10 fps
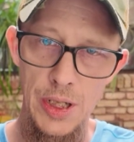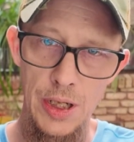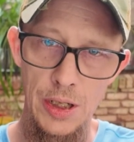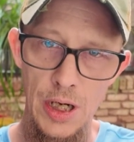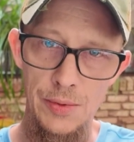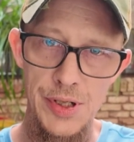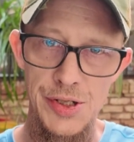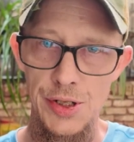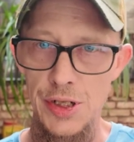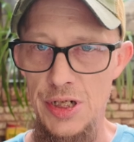of internet
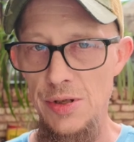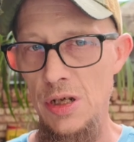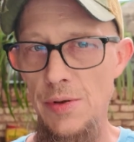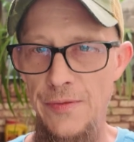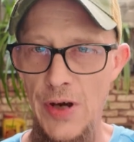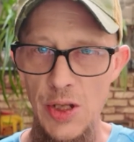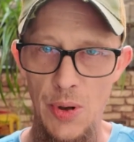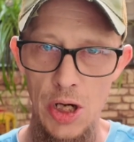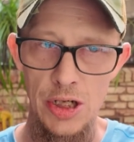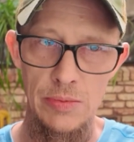research, I was able to find the
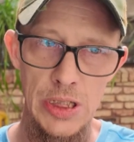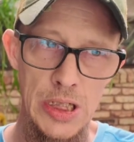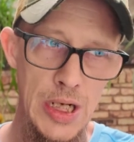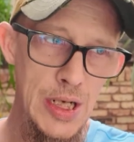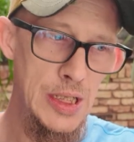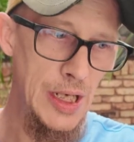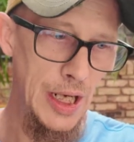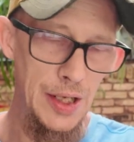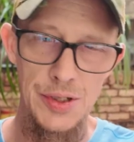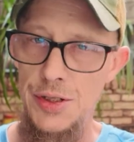part number
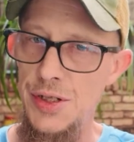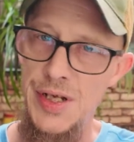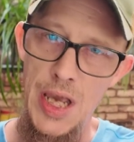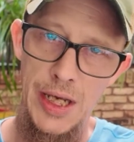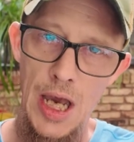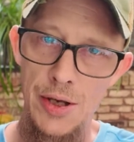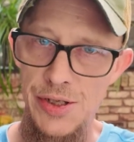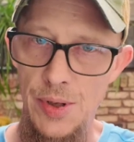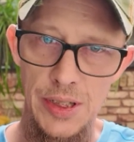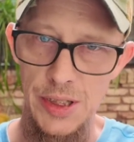and then just hang out
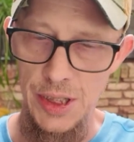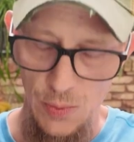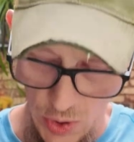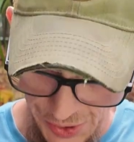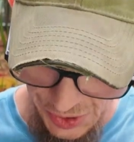so I could get one.